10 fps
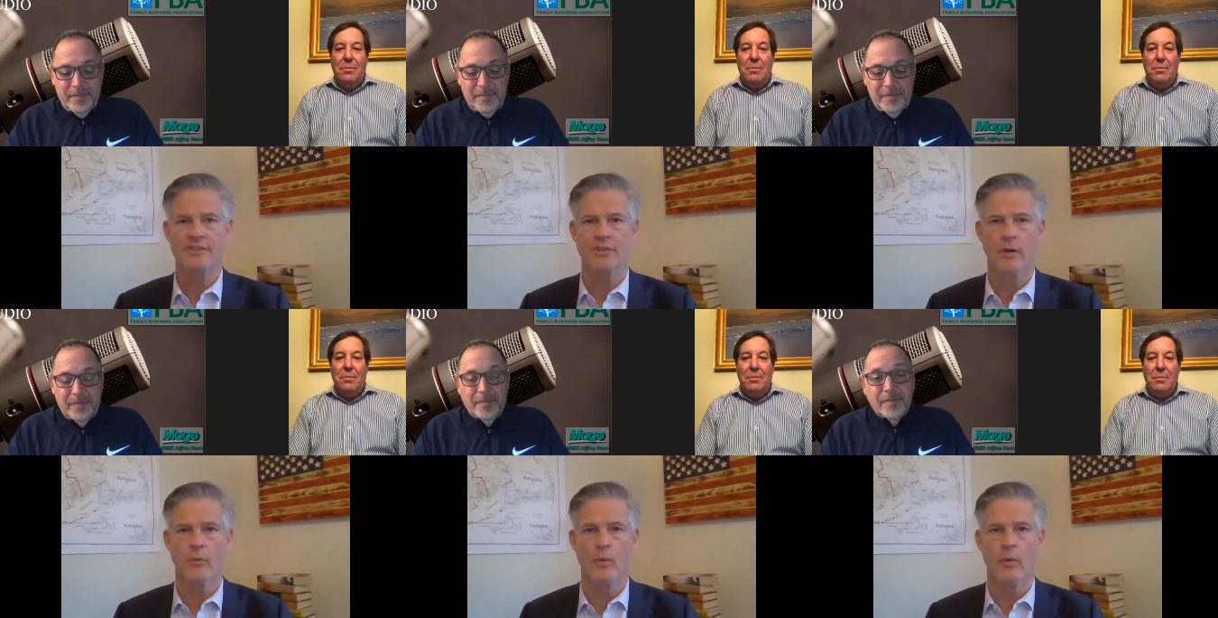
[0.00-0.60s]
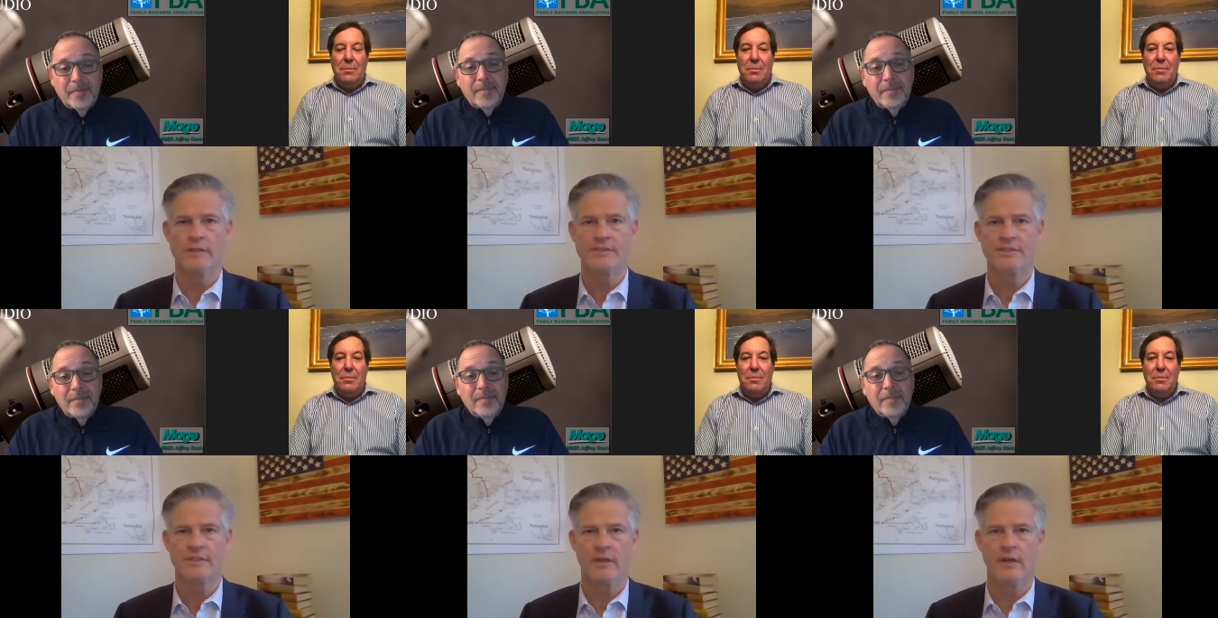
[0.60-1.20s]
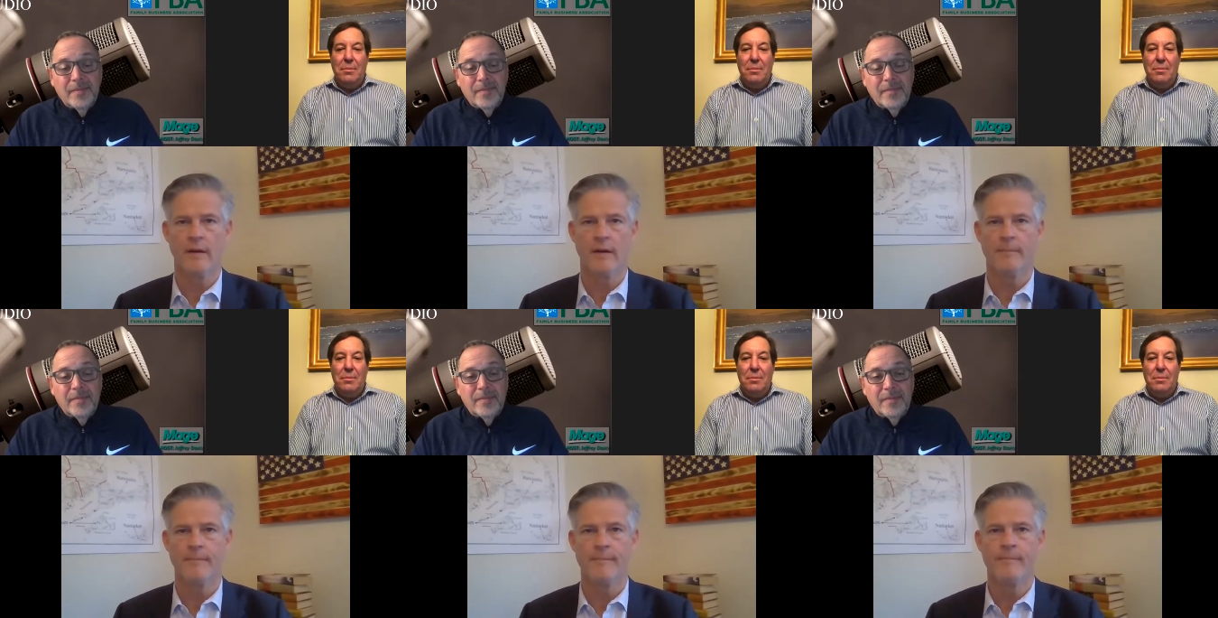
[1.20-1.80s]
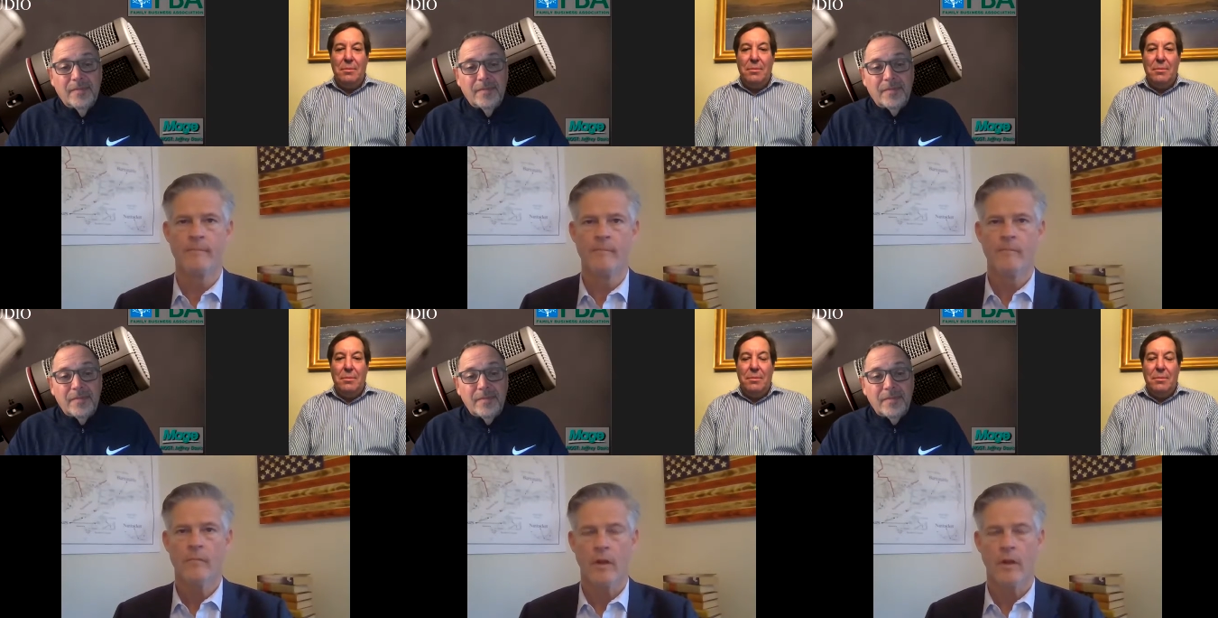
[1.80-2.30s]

Speaker 1: saw was um, a